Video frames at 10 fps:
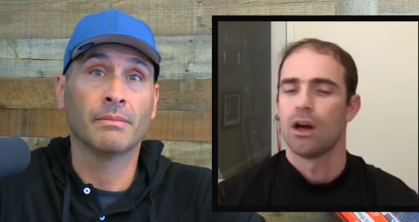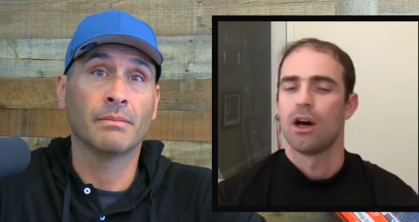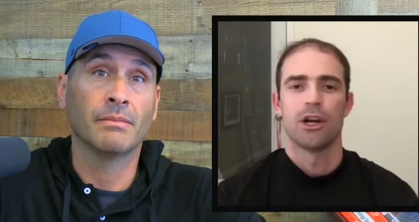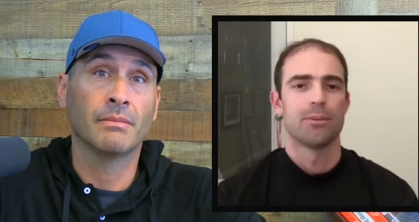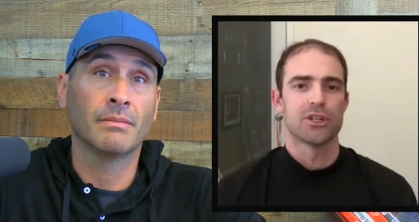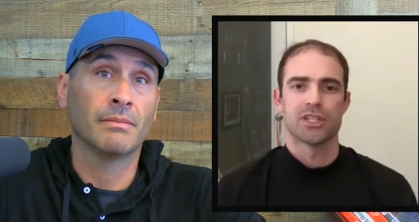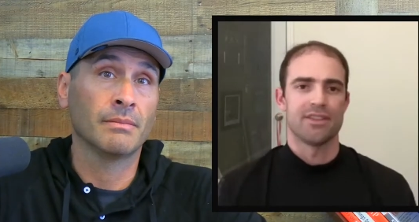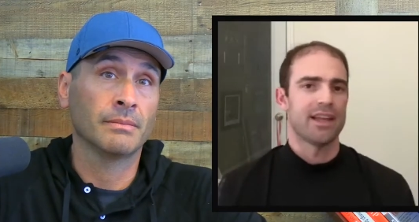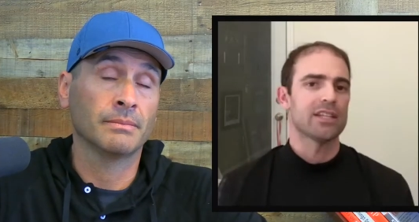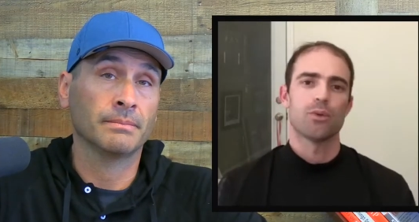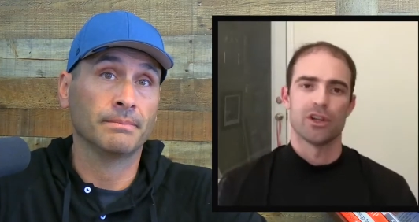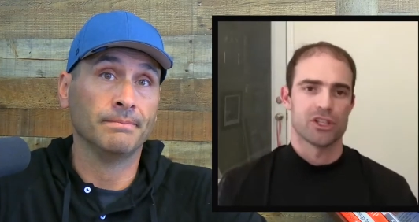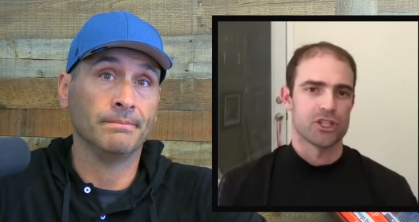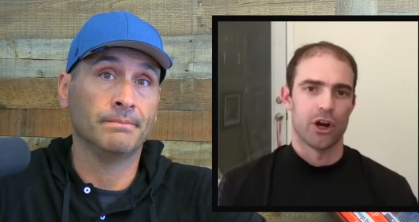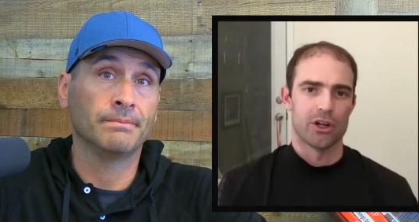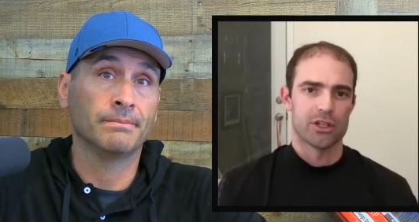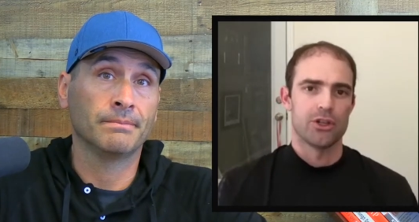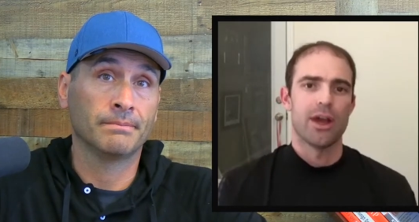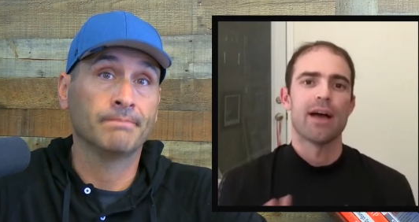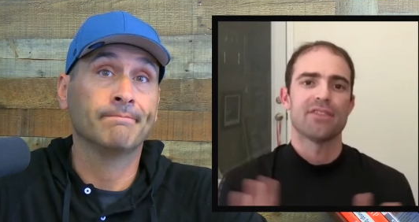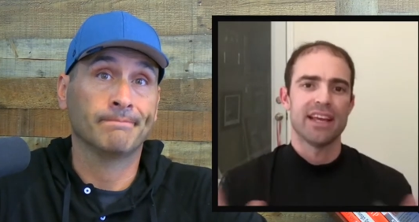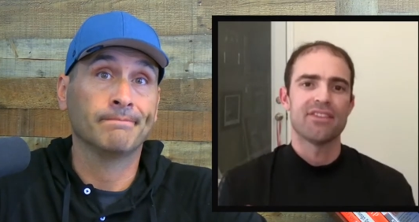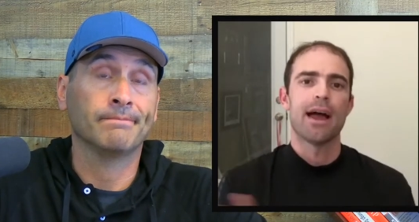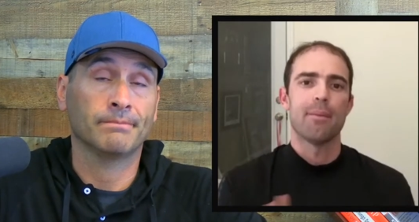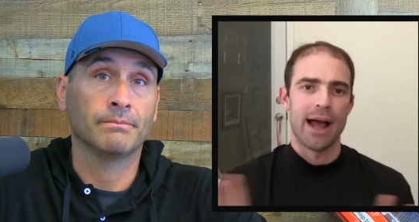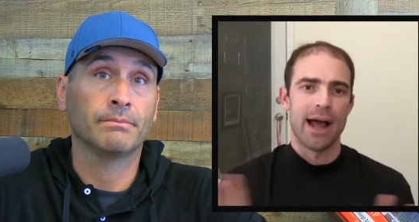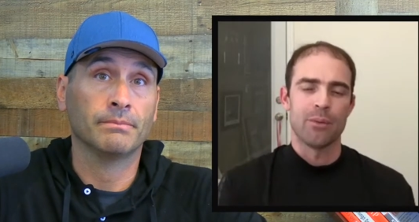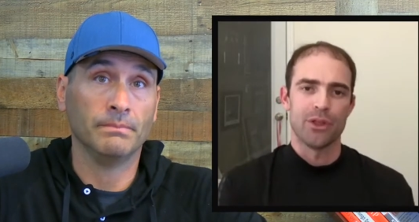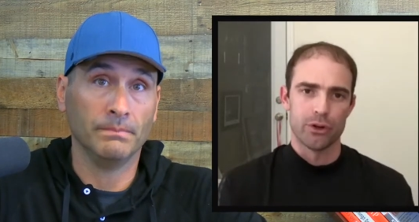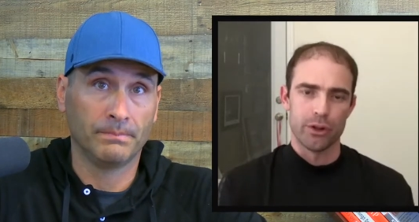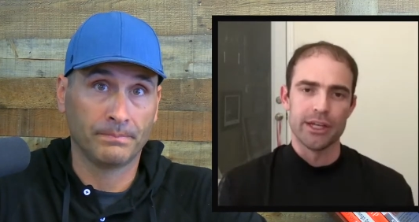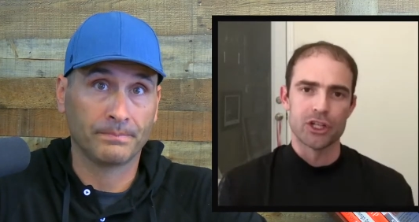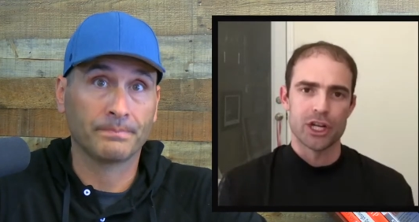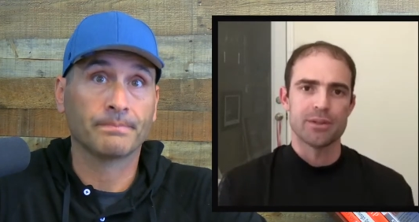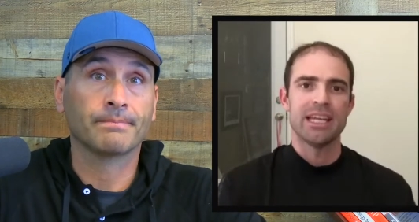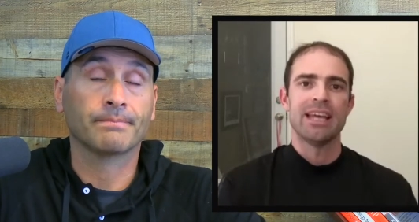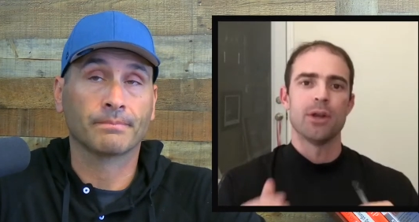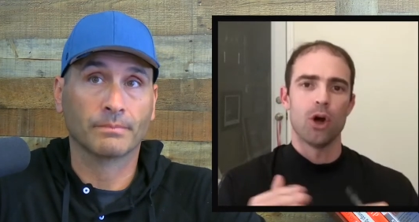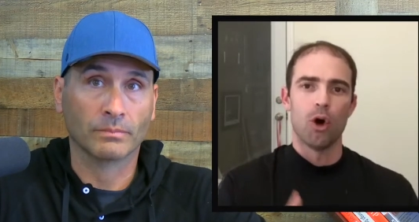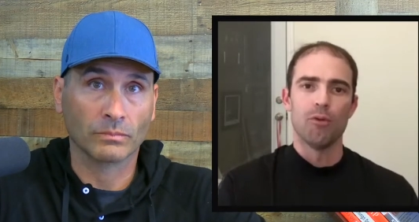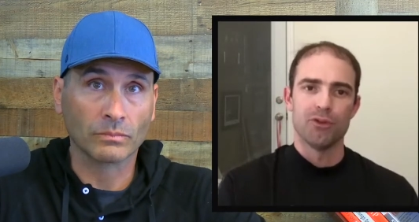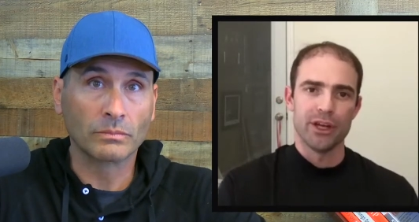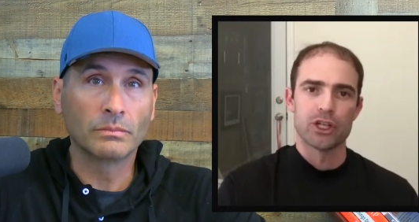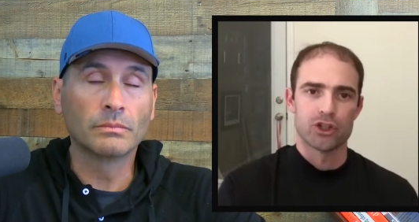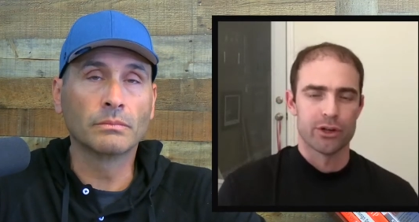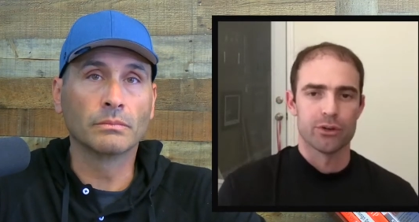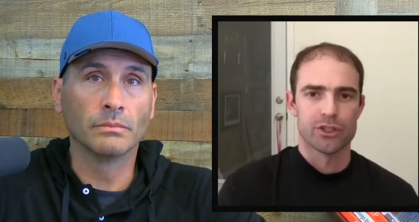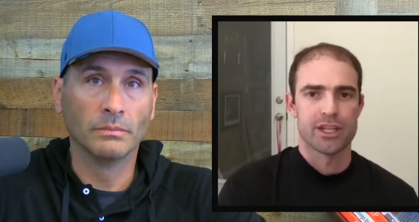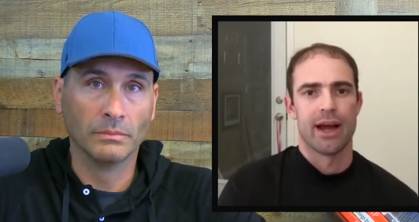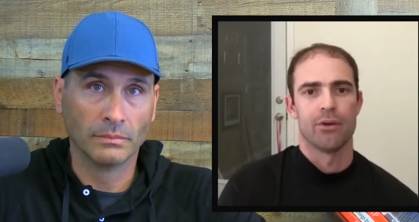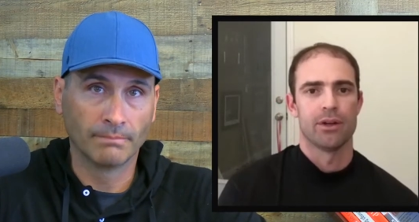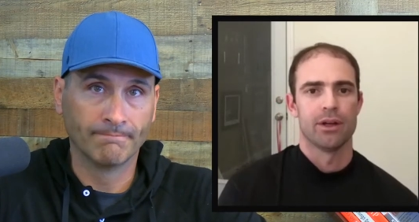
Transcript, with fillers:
Speaker 1: 100% that's where it starts you have to get that buy-in with your leadership team and hopefully it trickles down